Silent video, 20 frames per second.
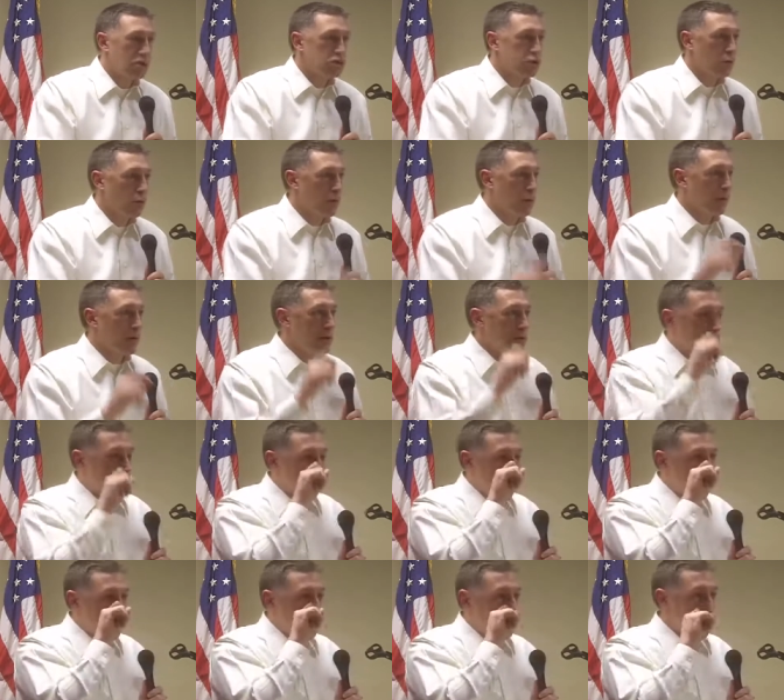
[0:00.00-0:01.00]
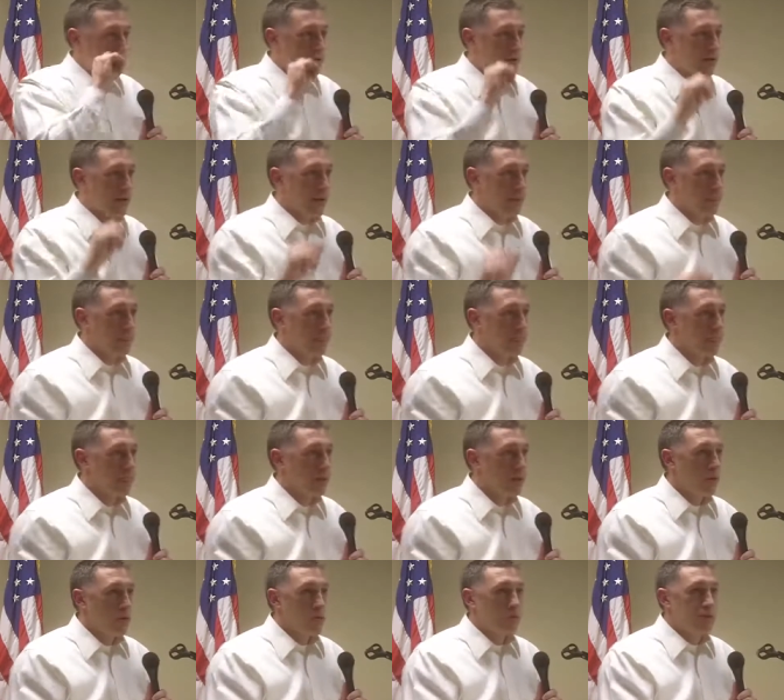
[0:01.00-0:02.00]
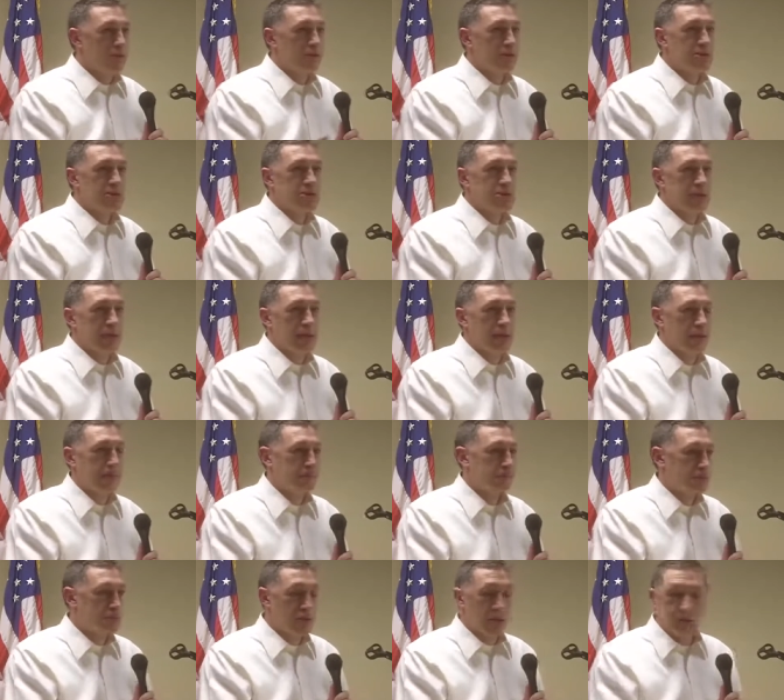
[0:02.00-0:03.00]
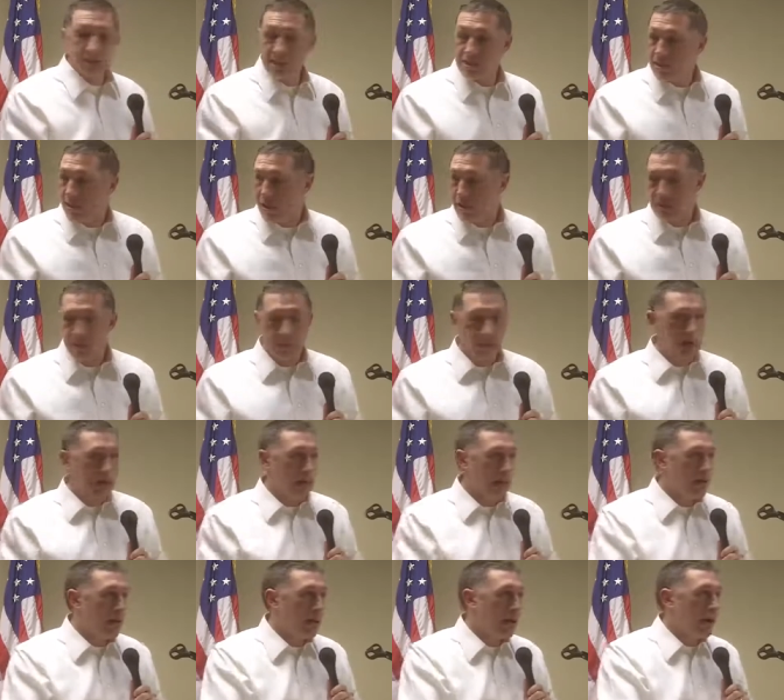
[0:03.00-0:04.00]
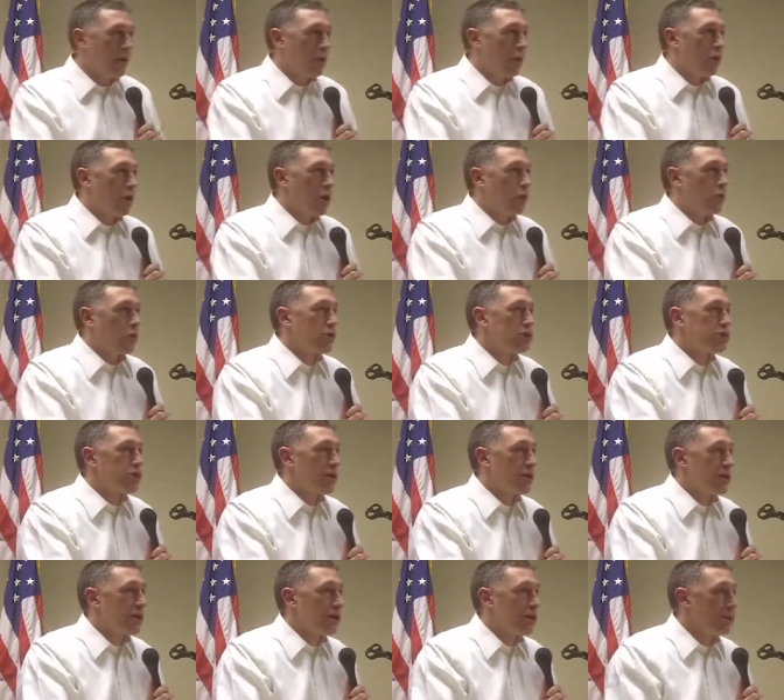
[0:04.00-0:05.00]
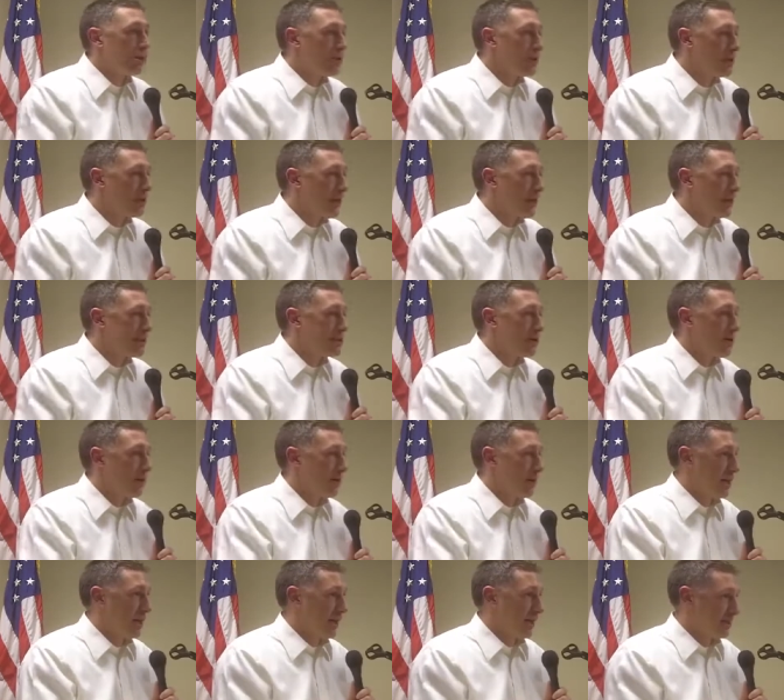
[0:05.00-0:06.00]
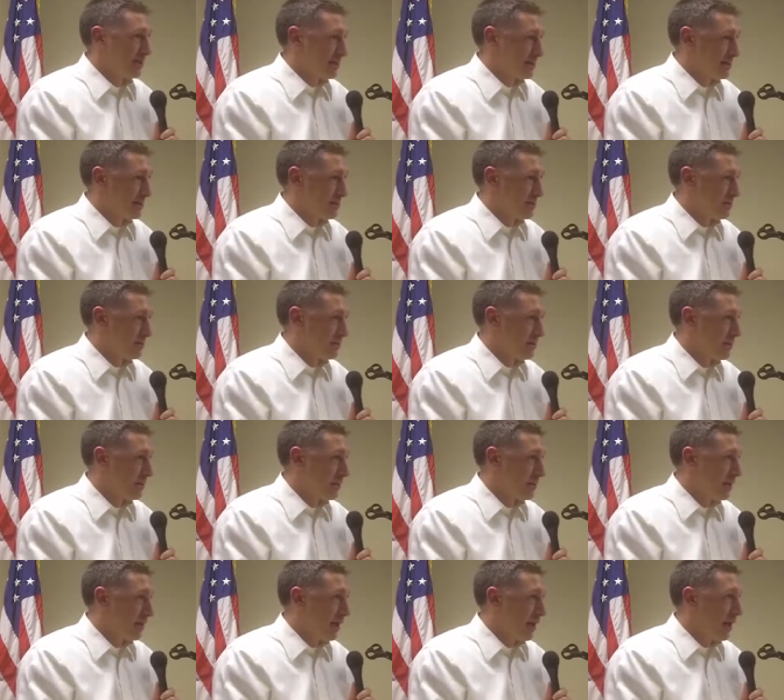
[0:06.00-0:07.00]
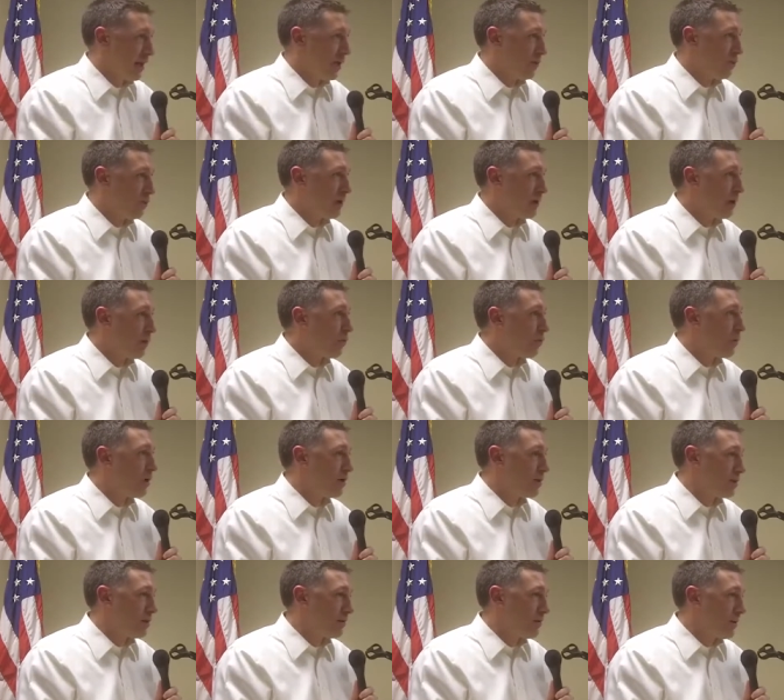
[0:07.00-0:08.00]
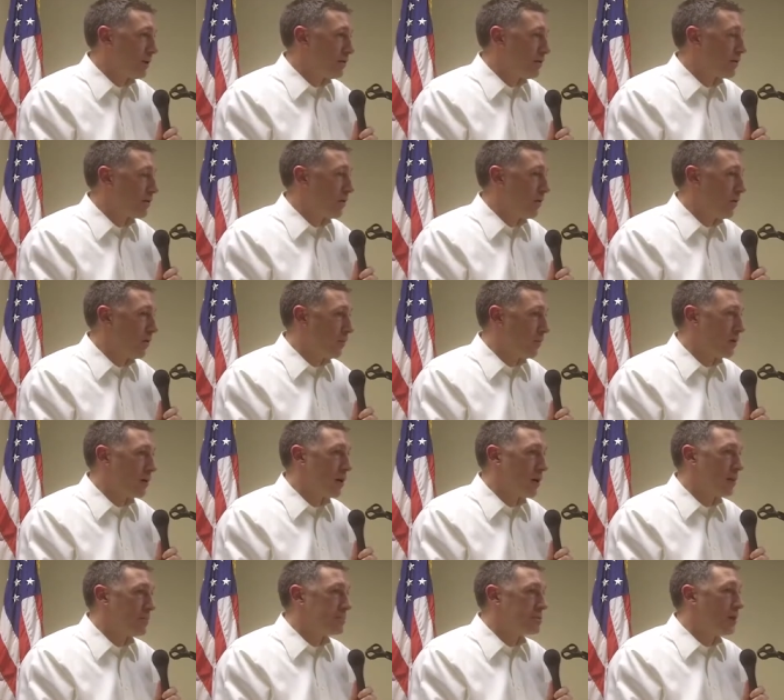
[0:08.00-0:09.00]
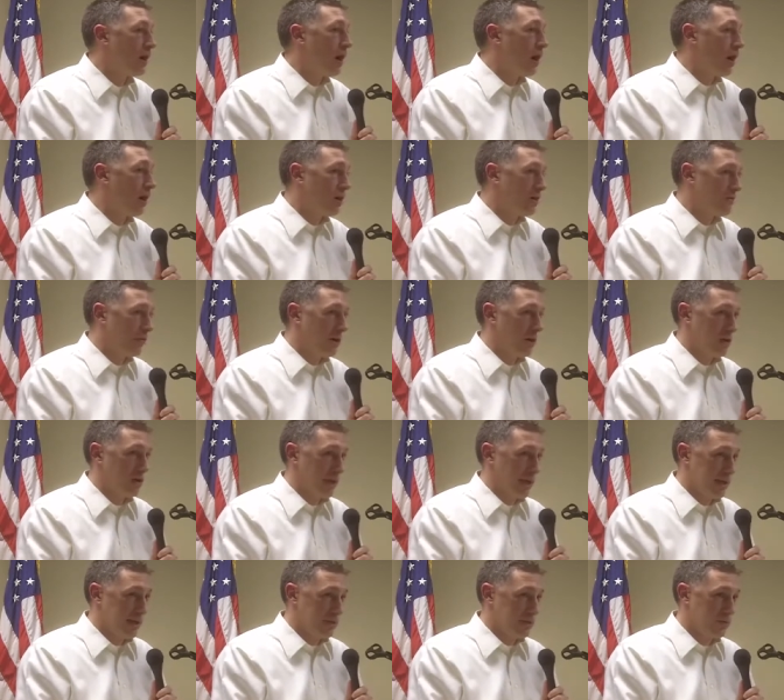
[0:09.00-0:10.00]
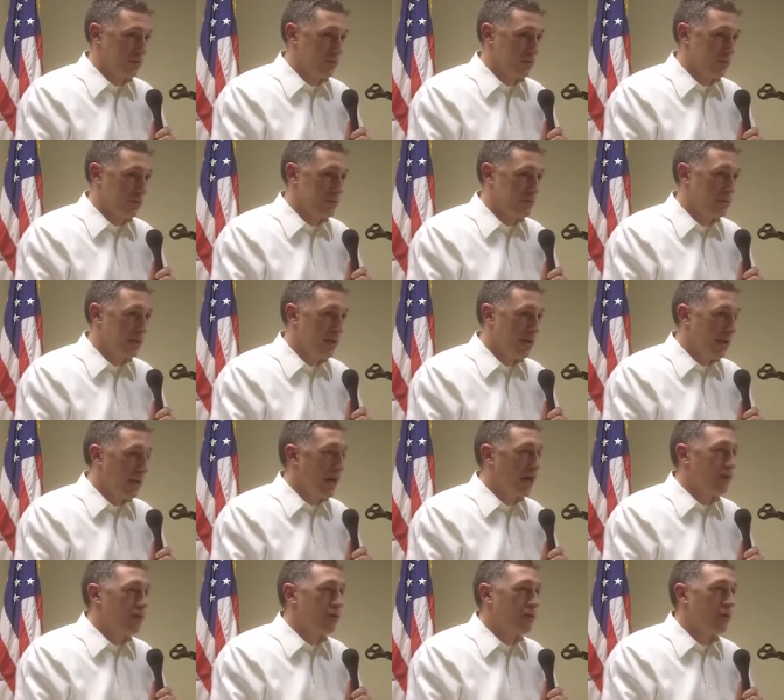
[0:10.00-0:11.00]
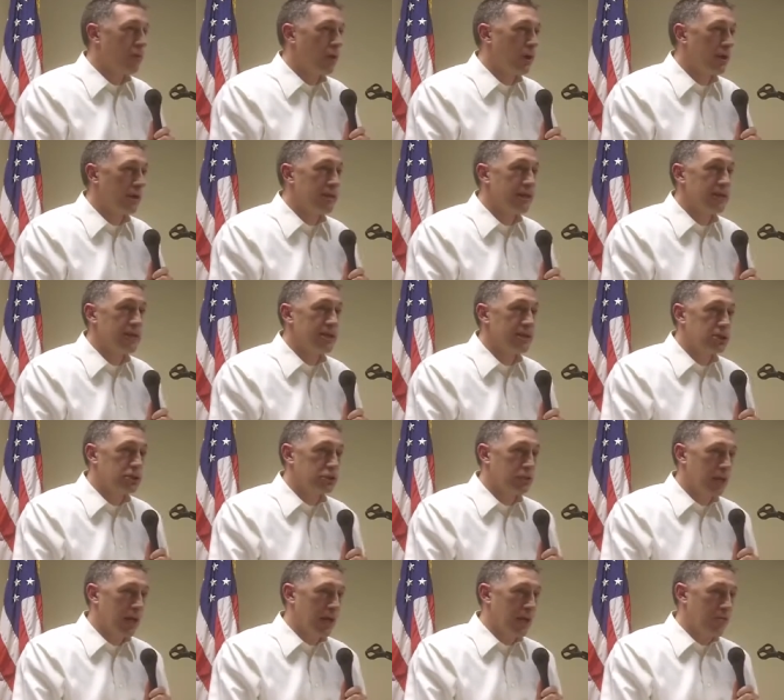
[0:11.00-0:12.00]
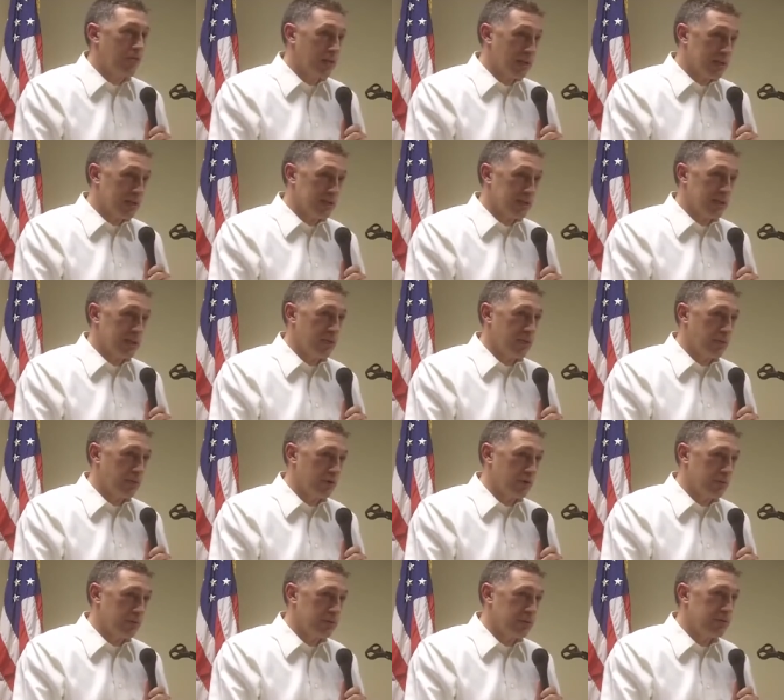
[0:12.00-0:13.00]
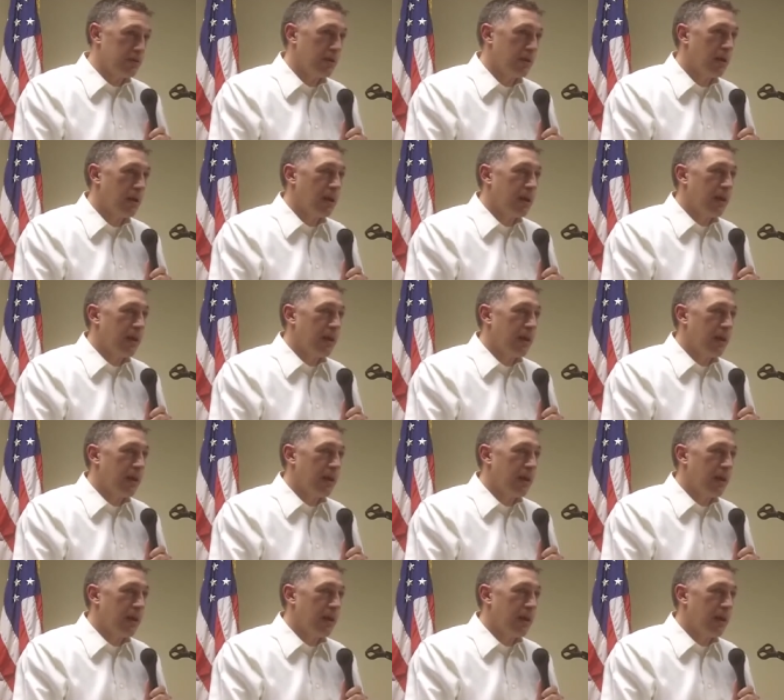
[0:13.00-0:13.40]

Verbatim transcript: So, what are we doing to do that? Well, the first thing, Tracy talked about it we're starting to utilize our alliances. And we are welcoming with open arms all of our alliance groups. Every one of the issue advocacy groups